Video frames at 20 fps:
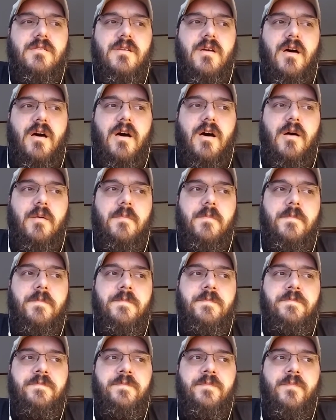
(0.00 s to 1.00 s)

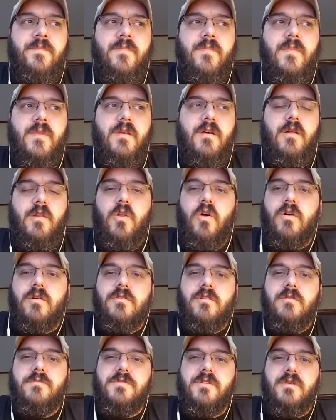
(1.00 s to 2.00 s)
a
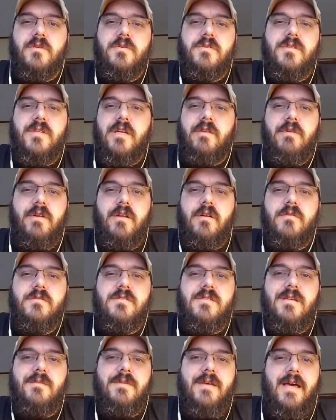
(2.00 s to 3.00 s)
long-term solution. They really don't
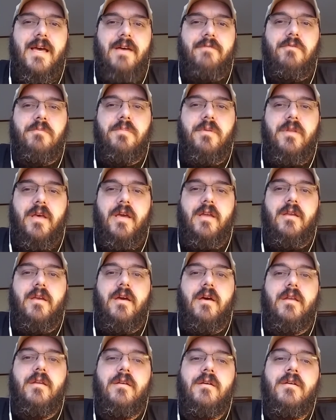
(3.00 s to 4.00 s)
seem to have a plan yet.